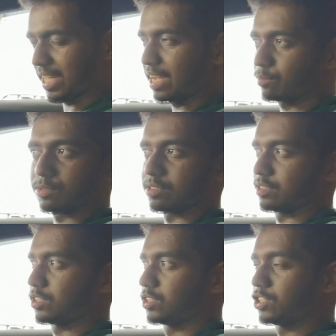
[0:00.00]
That was
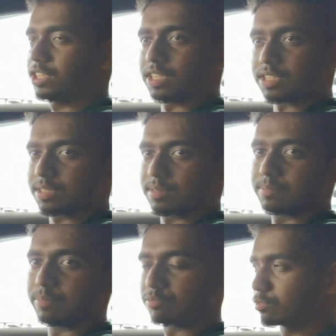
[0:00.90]
just
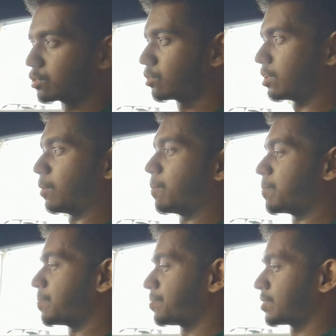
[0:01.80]
brutal.
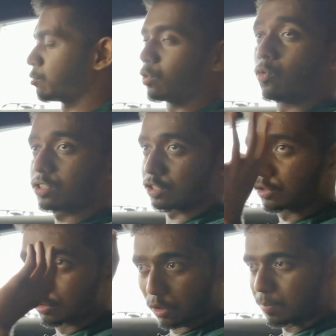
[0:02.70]
Well, it wasn't
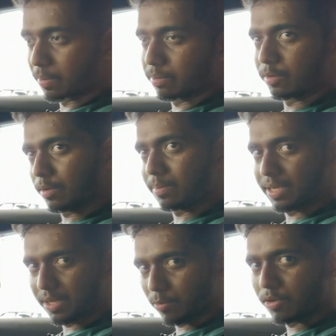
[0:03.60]
super brutal, but
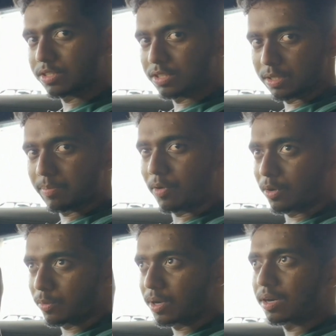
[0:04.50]
it was to the
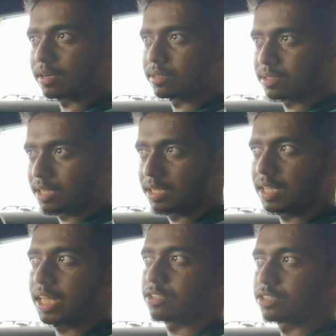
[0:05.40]
point where a
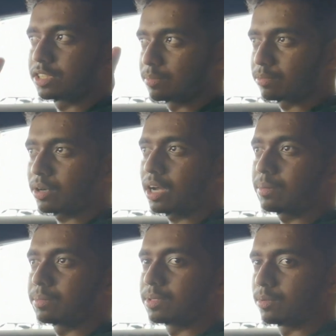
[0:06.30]
leather seat
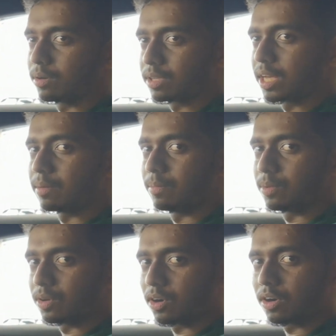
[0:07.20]
probably won't get
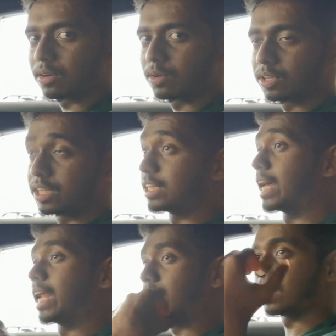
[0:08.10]
more hardcore than
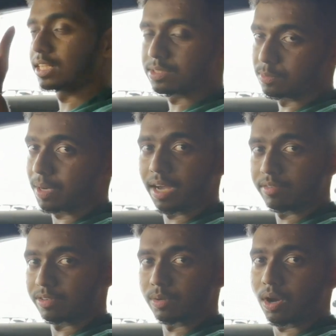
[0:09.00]
that unless you buy a
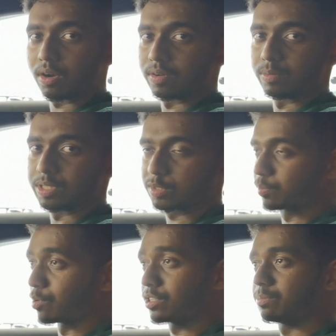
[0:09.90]
Ferrari with
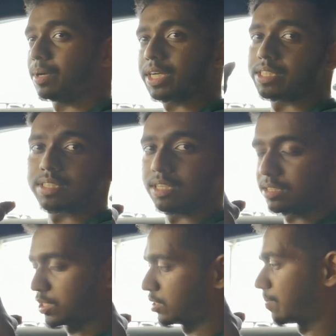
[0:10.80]
sports bucket
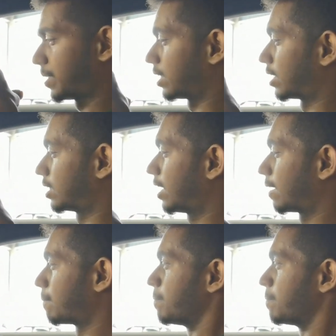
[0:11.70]
seats or something like that.